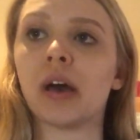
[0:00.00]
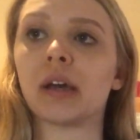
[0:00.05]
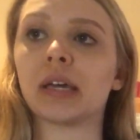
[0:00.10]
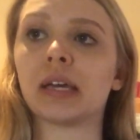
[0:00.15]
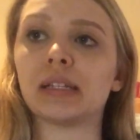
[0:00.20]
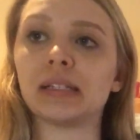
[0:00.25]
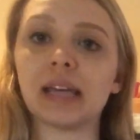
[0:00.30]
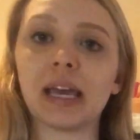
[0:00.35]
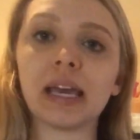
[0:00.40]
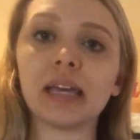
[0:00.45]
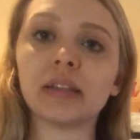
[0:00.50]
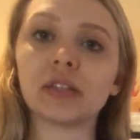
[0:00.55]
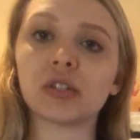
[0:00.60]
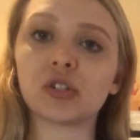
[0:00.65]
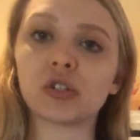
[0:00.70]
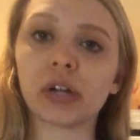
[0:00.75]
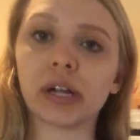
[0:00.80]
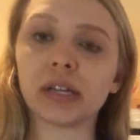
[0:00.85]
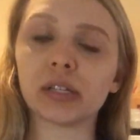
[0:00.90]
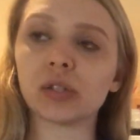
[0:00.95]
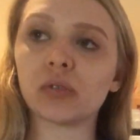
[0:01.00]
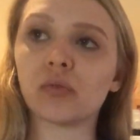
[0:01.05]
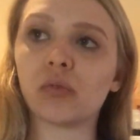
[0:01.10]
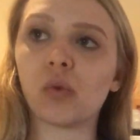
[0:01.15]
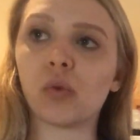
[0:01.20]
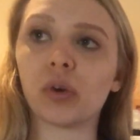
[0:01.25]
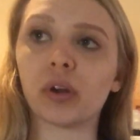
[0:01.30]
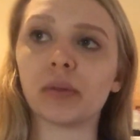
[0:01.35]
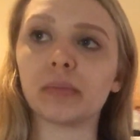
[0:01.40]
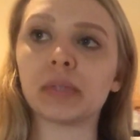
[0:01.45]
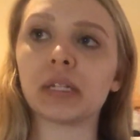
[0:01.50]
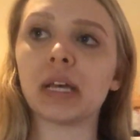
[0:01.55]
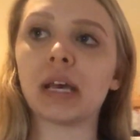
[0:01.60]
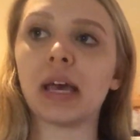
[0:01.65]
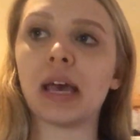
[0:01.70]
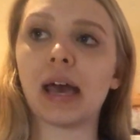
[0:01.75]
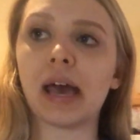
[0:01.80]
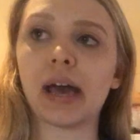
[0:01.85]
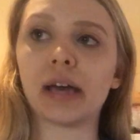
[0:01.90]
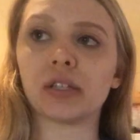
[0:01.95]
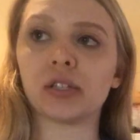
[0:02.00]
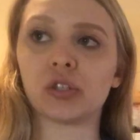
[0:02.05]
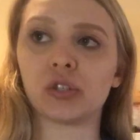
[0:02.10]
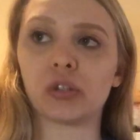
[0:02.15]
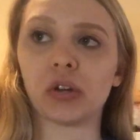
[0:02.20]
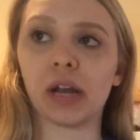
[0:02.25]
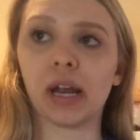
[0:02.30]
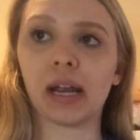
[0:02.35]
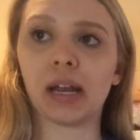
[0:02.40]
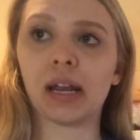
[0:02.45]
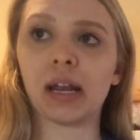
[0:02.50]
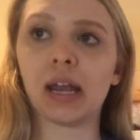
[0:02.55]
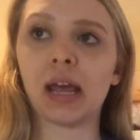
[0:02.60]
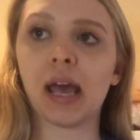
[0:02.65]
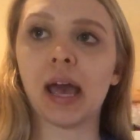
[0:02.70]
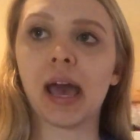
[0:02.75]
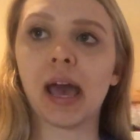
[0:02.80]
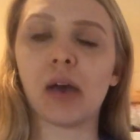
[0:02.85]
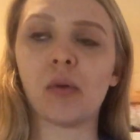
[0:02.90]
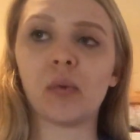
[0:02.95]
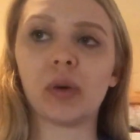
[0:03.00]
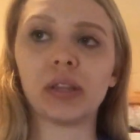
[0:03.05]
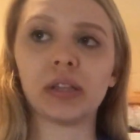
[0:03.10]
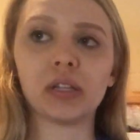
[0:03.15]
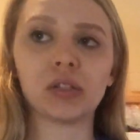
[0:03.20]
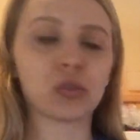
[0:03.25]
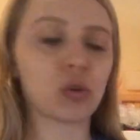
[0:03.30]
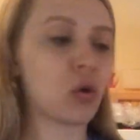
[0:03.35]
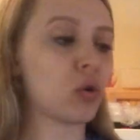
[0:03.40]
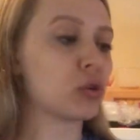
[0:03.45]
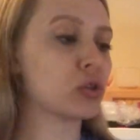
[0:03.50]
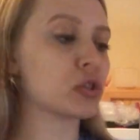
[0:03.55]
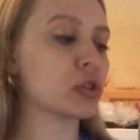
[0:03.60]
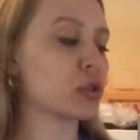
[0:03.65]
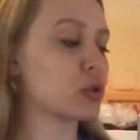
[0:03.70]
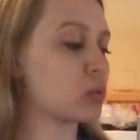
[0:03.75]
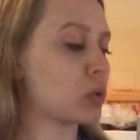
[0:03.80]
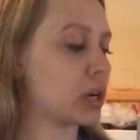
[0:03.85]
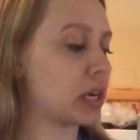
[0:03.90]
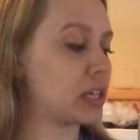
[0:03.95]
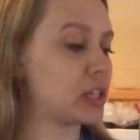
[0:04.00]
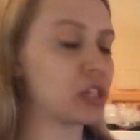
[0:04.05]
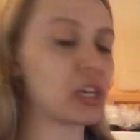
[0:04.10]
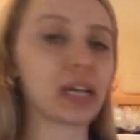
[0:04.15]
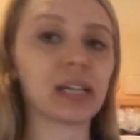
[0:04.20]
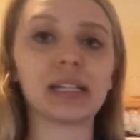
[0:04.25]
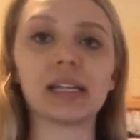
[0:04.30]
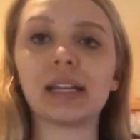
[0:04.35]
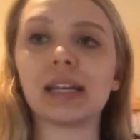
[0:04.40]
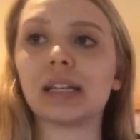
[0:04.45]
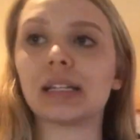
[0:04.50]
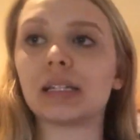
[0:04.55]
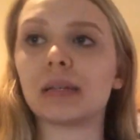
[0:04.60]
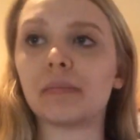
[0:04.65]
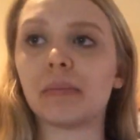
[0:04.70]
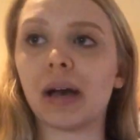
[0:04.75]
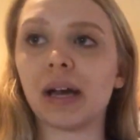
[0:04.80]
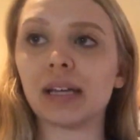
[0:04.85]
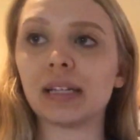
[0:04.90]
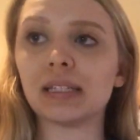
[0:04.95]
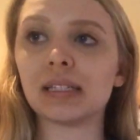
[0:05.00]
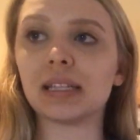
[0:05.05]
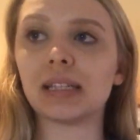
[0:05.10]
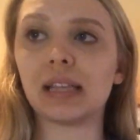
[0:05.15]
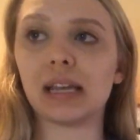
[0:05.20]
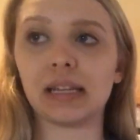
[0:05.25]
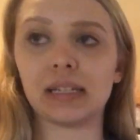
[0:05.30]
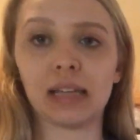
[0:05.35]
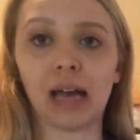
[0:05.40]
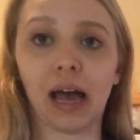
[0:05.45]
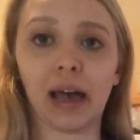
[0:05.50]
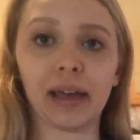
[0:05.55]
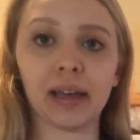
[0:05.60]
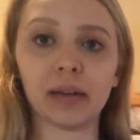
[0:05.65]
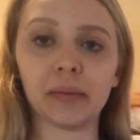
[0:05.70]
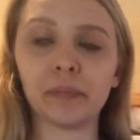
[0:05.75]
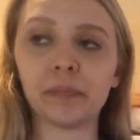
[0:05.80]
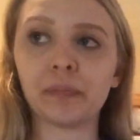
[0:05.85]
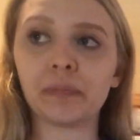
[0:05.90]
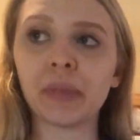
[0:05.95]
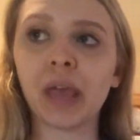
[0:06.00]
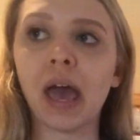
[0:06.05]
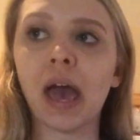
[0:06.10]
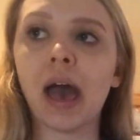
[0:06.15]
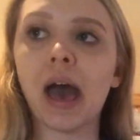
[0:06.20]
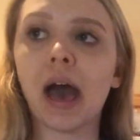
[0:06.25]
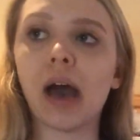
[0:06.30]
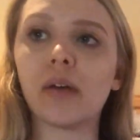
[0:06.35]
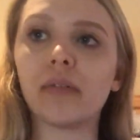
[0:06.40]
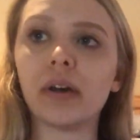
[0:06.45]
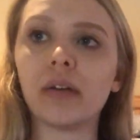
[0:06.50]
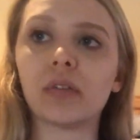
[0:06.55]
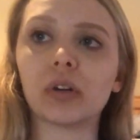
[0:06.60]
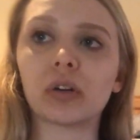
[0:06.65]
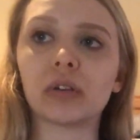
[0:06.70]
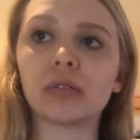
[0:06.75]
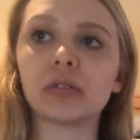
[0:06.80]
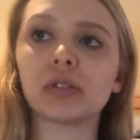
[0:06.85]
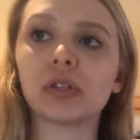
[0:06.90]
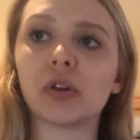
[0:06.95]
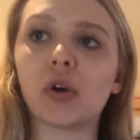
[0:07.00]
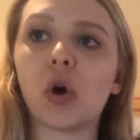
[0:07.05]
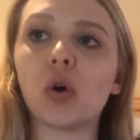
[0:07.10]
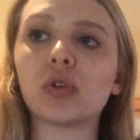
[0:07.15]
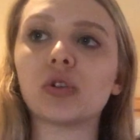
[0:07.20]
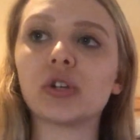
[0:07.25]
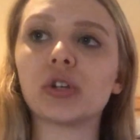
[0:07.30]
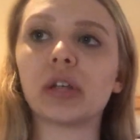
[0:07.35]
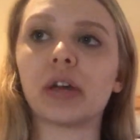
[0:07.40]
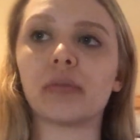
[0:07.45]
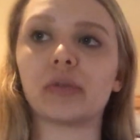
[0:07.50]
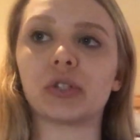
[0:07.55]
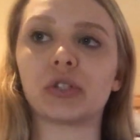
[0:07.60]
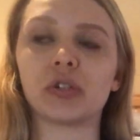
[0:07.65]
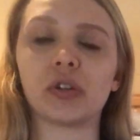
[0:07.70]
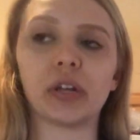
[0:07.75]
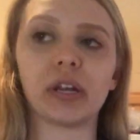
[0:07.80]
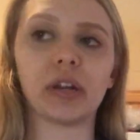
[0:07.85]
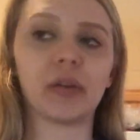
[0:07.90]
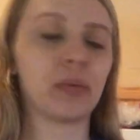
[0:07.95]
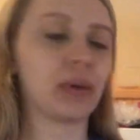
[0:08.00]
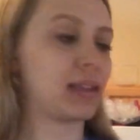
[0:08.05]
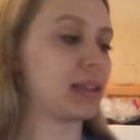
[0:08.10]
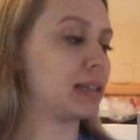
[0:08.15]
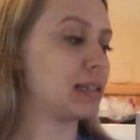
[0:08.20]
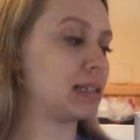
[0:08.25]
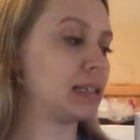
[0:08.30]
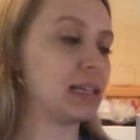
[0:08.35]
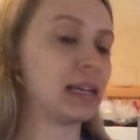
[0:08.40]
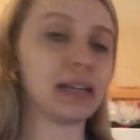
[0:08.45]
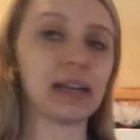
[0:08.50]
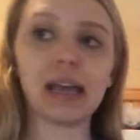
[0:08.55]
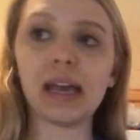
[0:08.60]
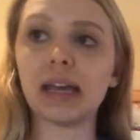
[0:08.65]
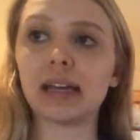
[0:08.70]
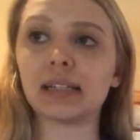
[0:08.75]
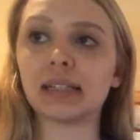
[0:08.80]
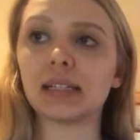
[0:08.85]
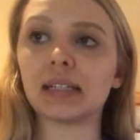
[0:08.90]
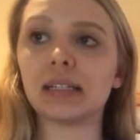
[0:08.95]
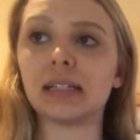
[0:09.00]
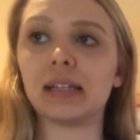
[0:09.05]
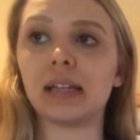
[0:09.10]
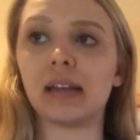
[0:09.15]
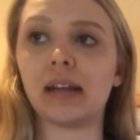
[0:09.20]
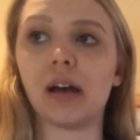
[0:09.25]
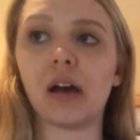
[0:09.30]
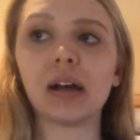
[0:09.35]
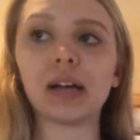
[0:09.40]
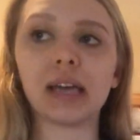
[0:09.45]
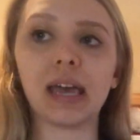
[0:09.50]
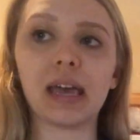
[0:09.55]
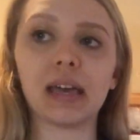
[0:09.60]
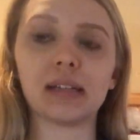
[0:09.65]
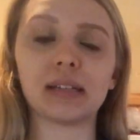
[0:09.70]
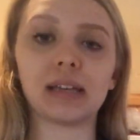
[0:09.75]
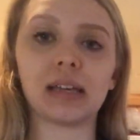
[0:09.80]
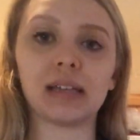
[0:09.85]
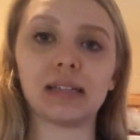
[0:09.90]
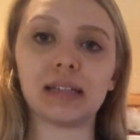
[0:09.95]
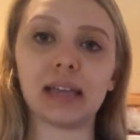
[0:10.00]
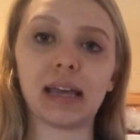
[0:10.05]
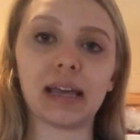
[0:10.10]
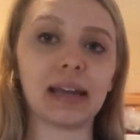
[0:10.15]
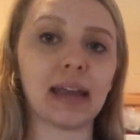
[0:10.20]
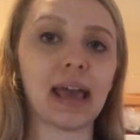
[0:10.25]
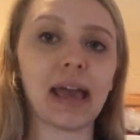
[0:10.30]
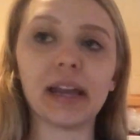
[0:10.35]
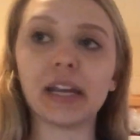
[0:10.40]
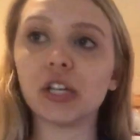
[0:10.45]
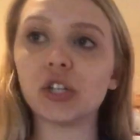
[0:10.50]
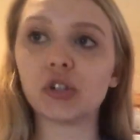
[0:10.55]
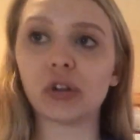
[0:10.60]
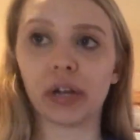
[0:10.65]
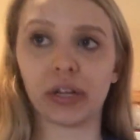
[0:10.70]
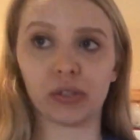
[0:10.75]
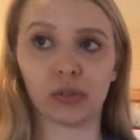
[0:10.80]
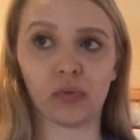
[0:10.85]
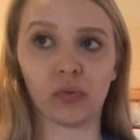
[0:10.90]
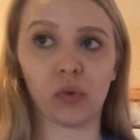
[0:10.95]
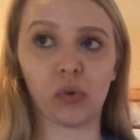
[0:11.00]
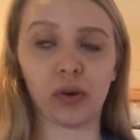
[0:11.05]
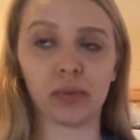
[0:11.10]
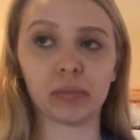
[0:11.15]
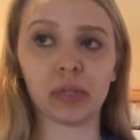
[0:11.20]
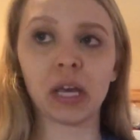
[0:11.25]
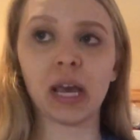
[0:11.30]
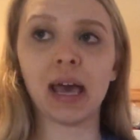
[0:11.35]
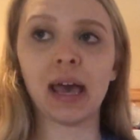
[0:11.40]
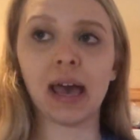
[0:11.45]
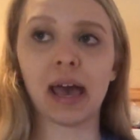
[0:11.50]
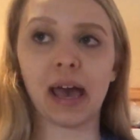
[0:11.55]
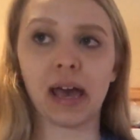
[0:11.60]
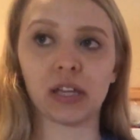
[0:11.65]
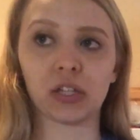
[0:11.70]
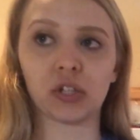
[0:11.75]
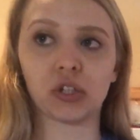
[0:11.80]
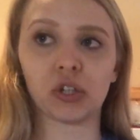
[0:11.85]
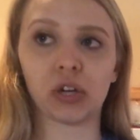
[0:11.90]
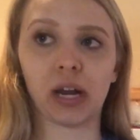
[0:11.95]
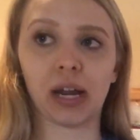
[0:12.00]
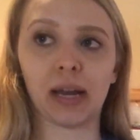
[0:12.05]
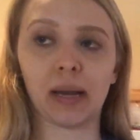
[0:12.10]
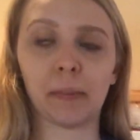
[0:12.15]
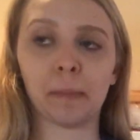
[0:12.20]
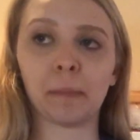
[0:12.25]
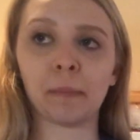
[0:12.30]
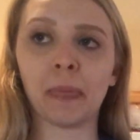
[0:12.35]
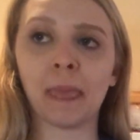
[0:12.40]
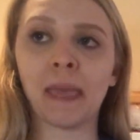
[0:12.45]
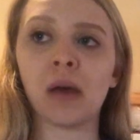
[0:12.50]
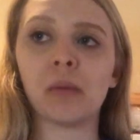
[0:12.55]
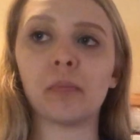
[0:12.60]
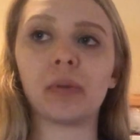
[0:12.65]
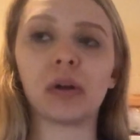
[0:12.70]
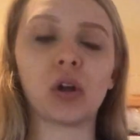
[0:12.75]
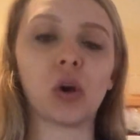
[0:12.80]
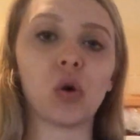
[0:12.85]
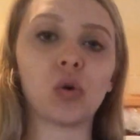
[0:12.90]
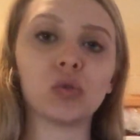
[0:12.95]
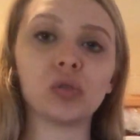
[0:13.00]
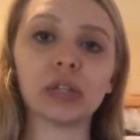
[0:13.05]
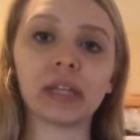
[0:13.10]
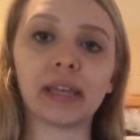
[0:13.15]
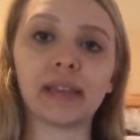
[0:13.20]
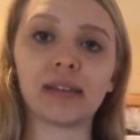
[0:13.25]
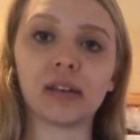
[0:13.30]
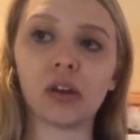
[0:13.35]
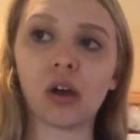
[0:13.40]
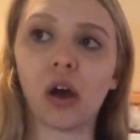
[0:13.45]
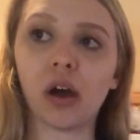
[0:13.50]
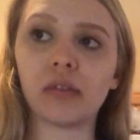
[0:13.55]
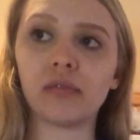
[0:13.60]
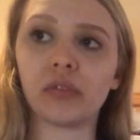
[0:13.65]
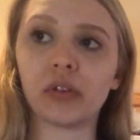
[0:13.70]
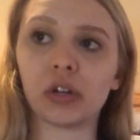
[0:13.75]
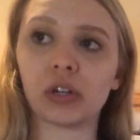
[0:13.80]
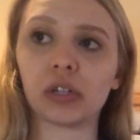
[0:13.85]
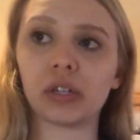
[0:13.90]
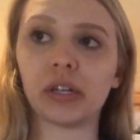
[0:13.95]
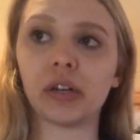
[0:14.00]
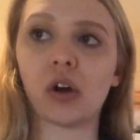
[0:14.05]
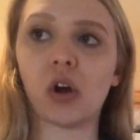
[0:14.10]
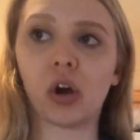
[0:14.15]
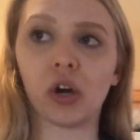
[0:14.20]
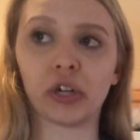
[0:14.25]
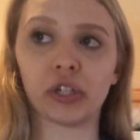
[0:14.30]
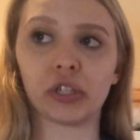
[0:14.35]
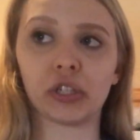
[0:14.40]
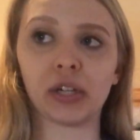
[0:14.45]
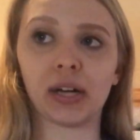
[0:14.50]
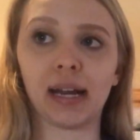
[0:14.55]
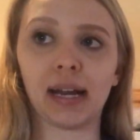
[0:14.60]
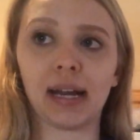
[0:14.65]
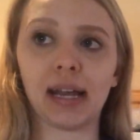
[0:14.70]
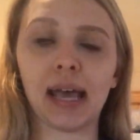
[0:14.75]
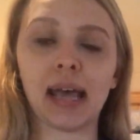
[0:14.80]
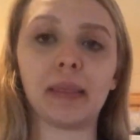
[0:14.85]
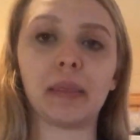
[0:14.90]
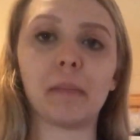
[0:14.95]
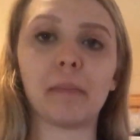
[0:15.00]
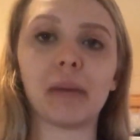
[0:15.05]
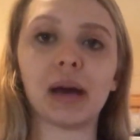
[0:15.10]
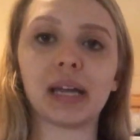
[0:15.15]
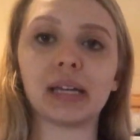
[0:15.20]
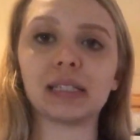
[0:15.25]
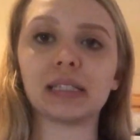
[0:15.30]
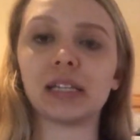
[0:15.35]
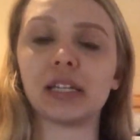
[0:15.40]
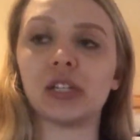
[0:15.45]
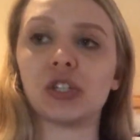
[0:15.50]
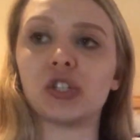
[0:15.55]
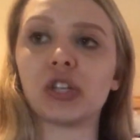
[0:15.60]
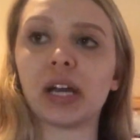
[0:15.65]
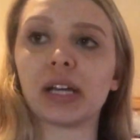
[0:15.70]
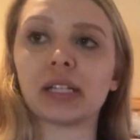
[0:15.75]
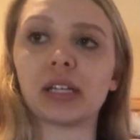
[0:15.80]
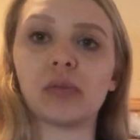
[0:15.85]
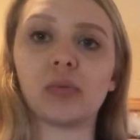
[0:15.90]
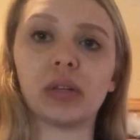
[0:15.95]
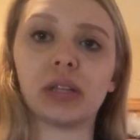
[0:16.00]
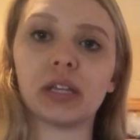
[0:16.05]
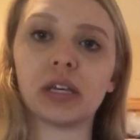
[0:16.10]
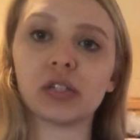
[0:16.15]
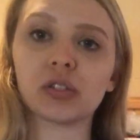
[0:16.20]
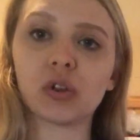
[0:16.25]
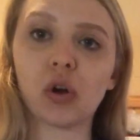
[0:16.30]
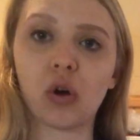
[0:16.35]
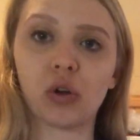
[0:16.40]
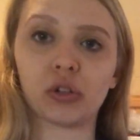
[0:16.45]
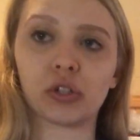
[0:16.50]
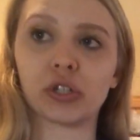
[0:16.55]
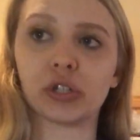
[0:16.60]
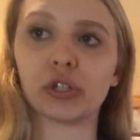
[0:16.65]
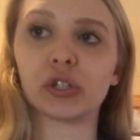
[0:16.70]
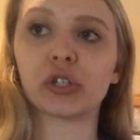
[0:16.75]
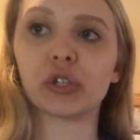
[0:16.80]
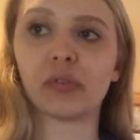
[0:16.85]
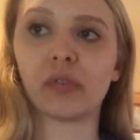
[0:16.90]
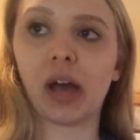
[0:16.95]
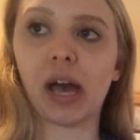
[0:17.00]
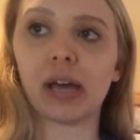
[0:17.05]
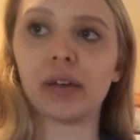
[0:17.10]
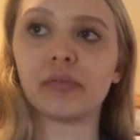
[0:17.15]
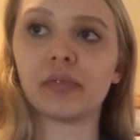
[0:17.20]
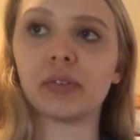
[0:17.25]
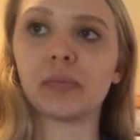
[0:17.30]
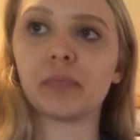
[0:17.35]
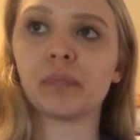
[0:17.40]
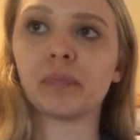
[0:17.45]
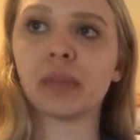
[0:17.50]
contained the transformed S strain, and when these cultures were injected into mice, they died. However, the culture that was treated with DNase did not contain any transformed S strain, but only the non-virulent R strain, and the mice injected with this culture survived.